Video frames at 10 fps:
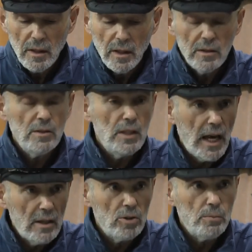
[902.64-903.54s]
And the
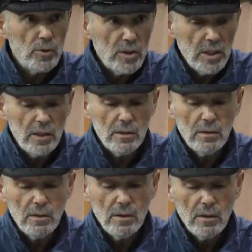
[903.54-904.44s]
tailor proceeded
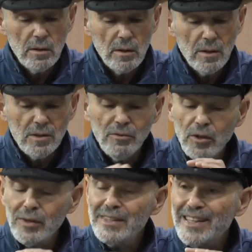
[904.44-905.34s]
to
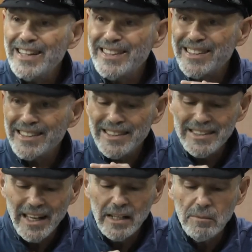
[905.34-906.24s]
very delicately
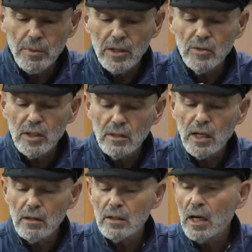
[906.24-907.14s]
take apart the
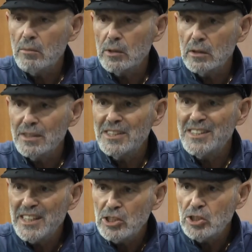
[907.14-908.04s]
entire garment,
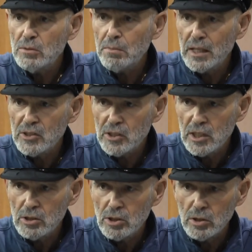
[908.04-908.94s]
stitch by
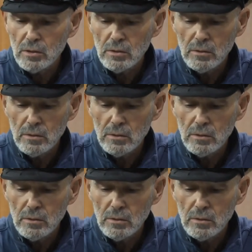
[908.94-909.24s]
stitch.